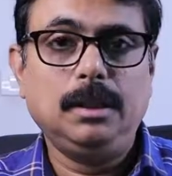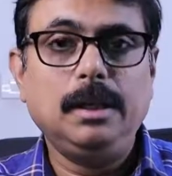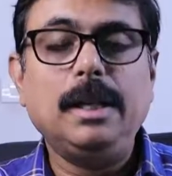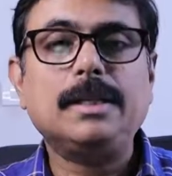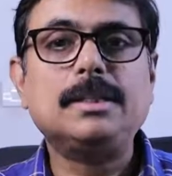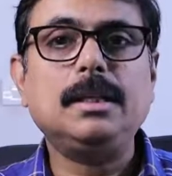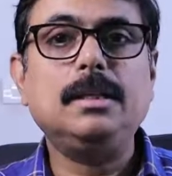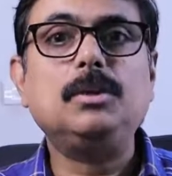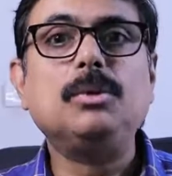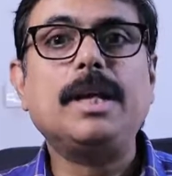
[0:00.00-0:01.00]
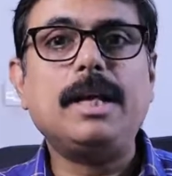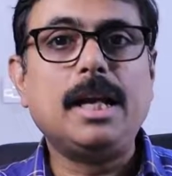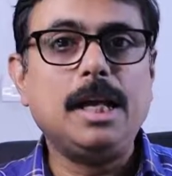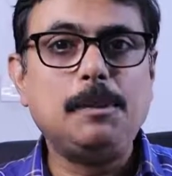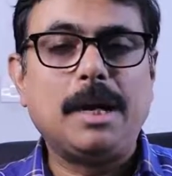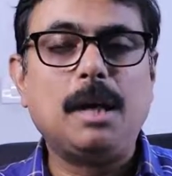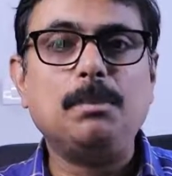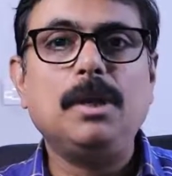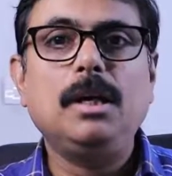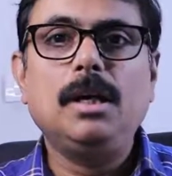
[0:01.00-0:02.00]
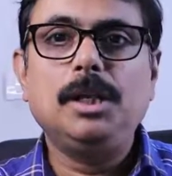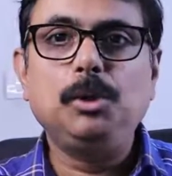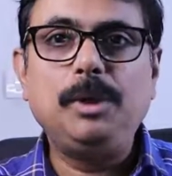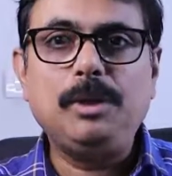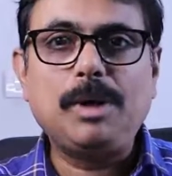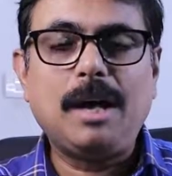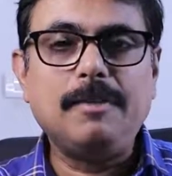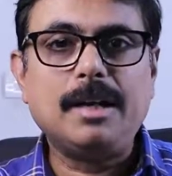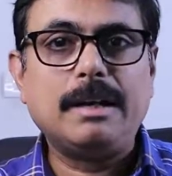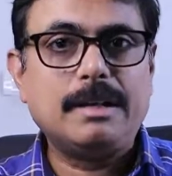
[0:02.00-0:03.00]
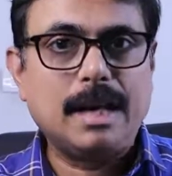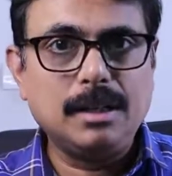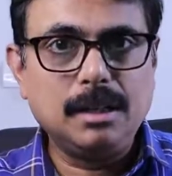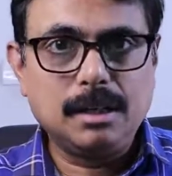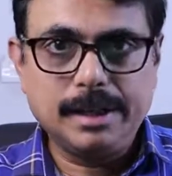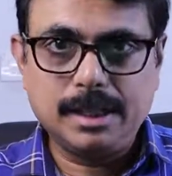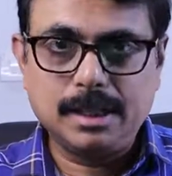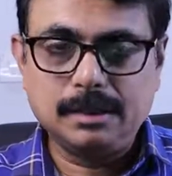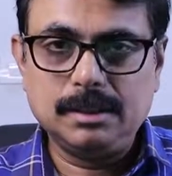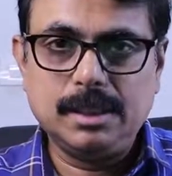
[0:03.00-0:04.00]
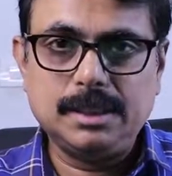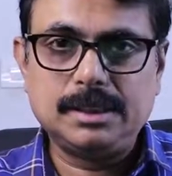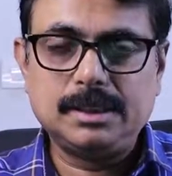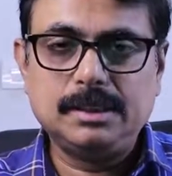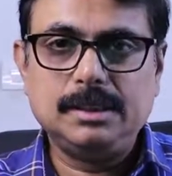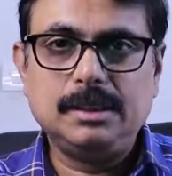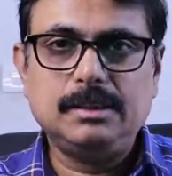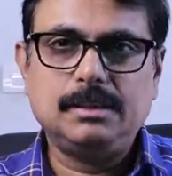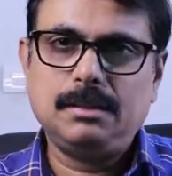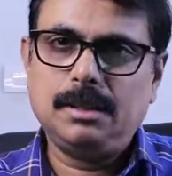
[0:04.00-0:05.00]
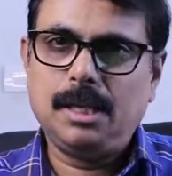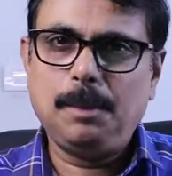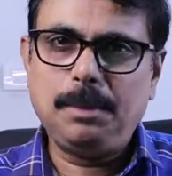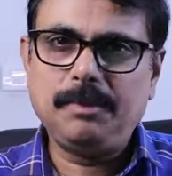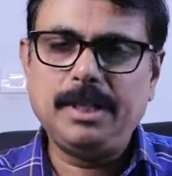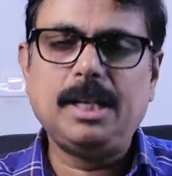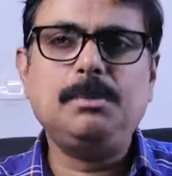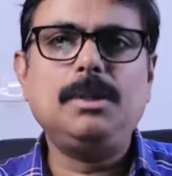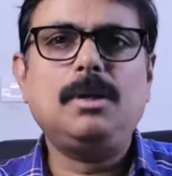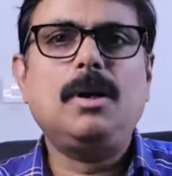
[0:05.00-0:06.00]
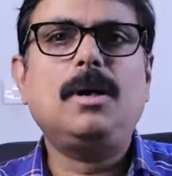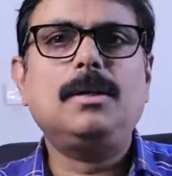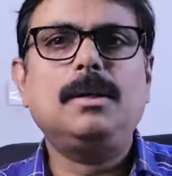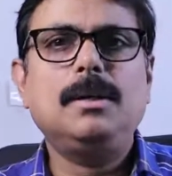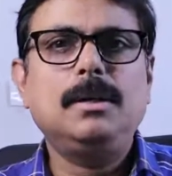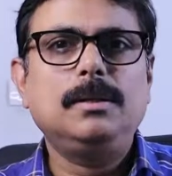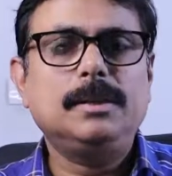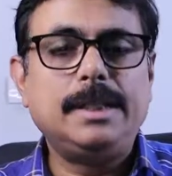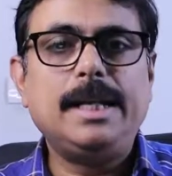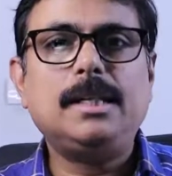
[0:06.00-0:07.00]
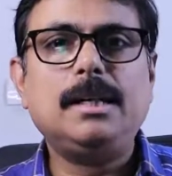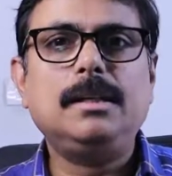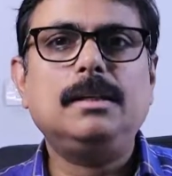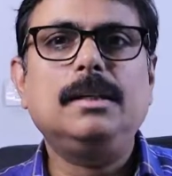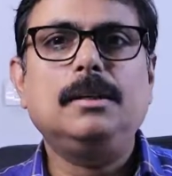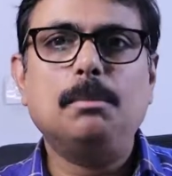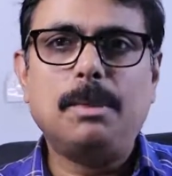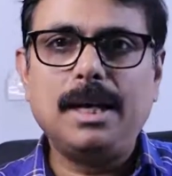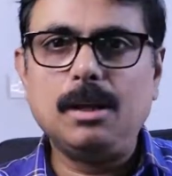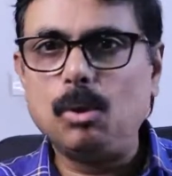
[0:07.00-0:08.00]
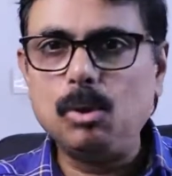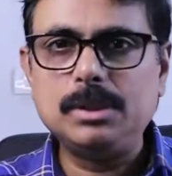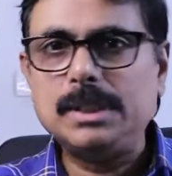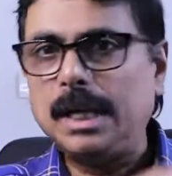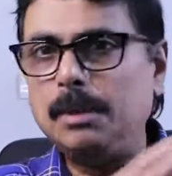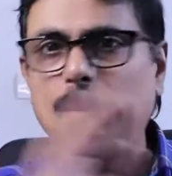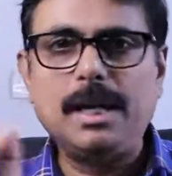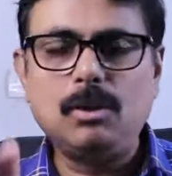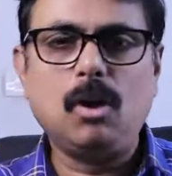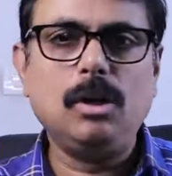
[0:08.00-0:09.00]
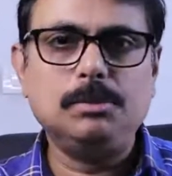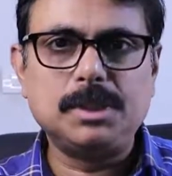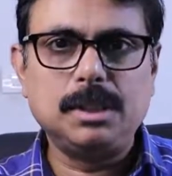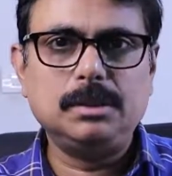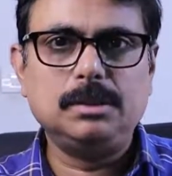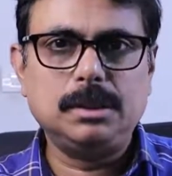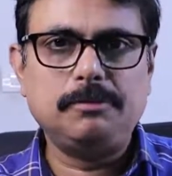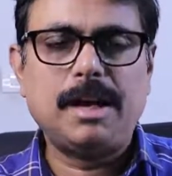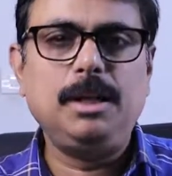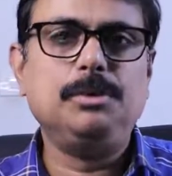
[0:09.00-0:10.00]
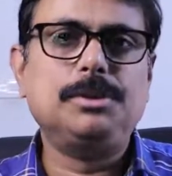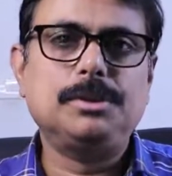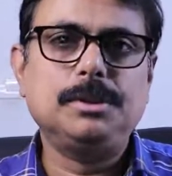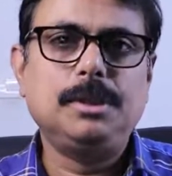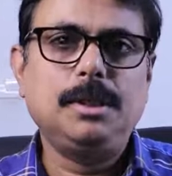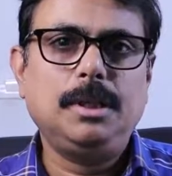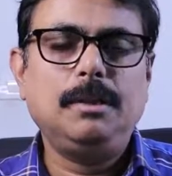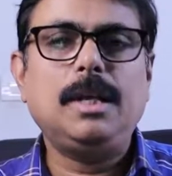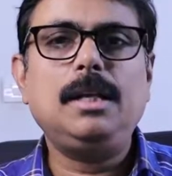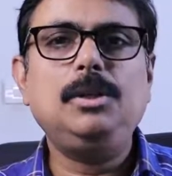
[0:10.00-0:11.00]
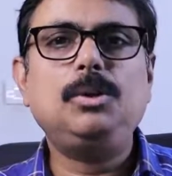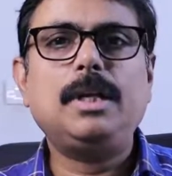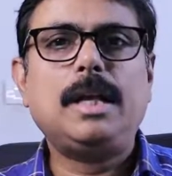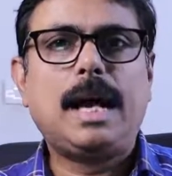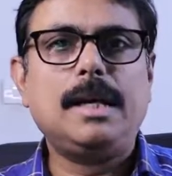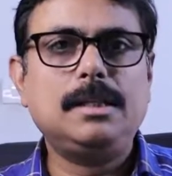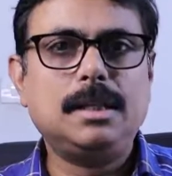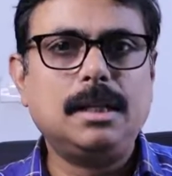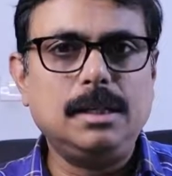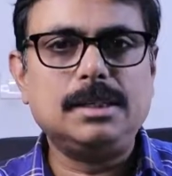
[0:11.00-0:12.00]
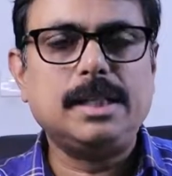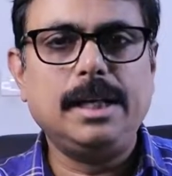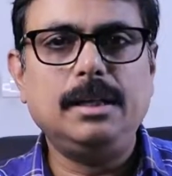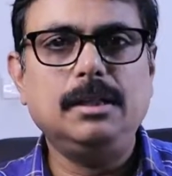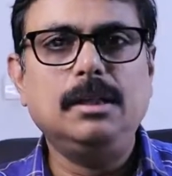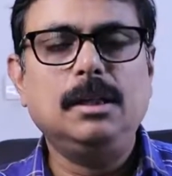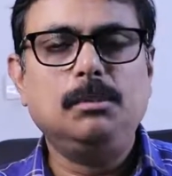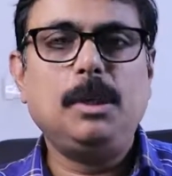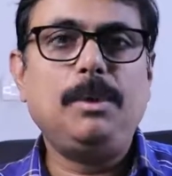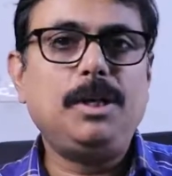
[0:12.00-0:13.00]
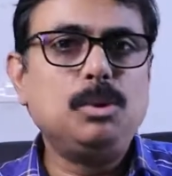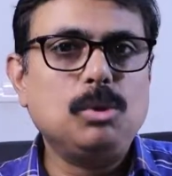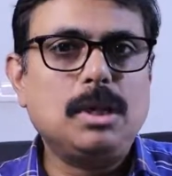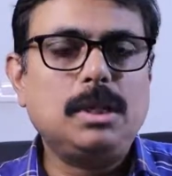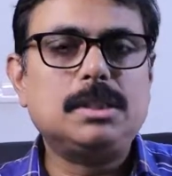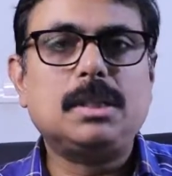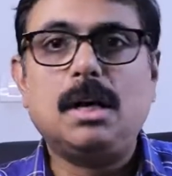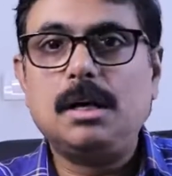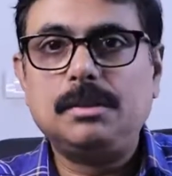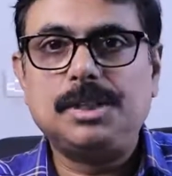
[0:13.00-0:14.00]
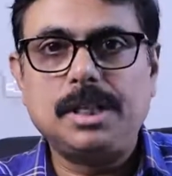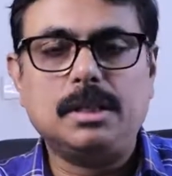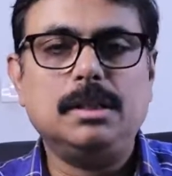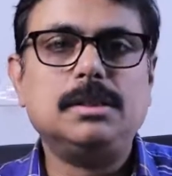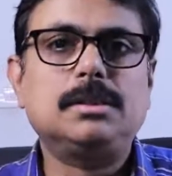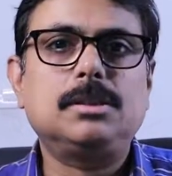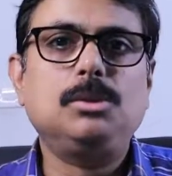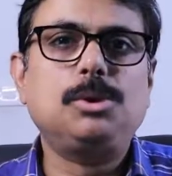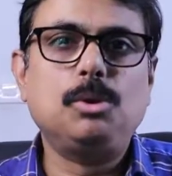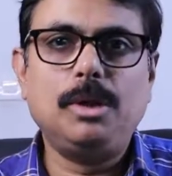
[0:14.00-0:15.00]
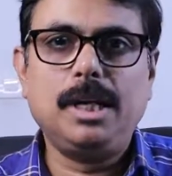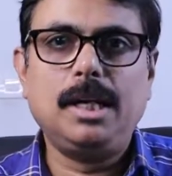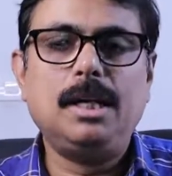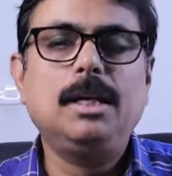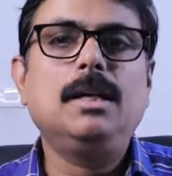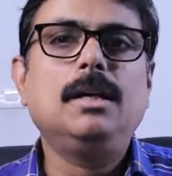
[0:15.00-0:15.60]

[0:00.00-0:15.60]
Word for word: In Excel, to create a heat map, you need to have a rectangular data, that is a pivot table or the data by rows and by columns and the values. Then you can add the color scale, maybe 2 colors or 3 colors to show a